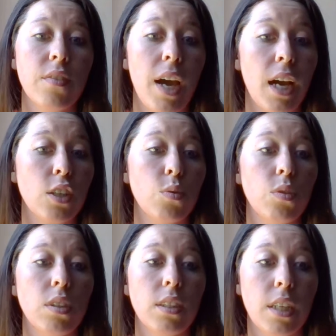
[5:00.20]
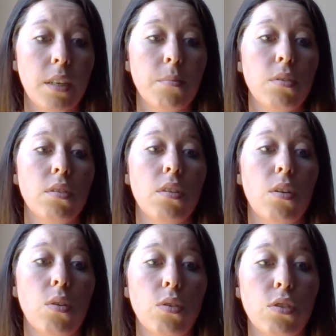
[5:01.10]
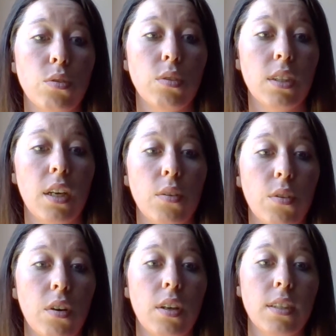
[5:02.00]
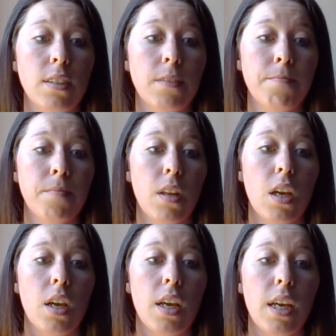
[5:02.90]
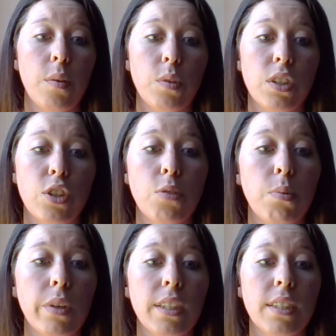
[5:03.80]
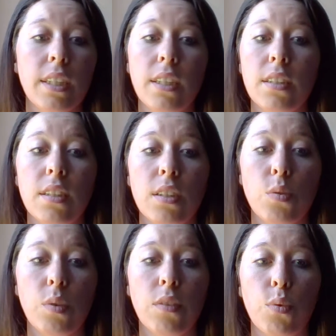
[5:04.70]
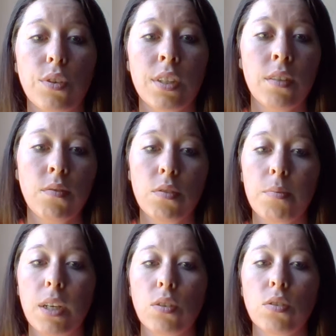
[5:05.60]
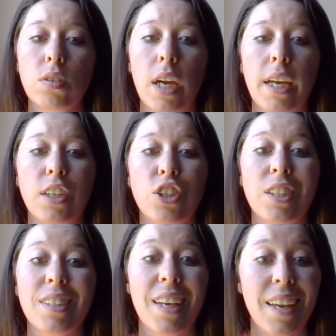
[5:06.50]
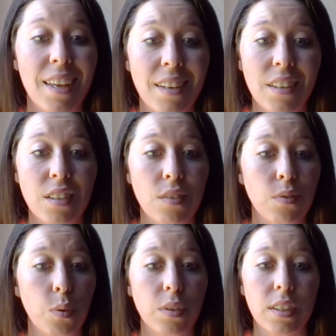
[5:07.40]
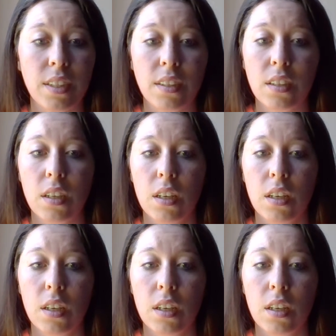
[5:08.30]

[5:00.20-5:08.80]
of actual attempts or suicidal thoughts. It was 2.6 in 2014 for males aged 10 to 14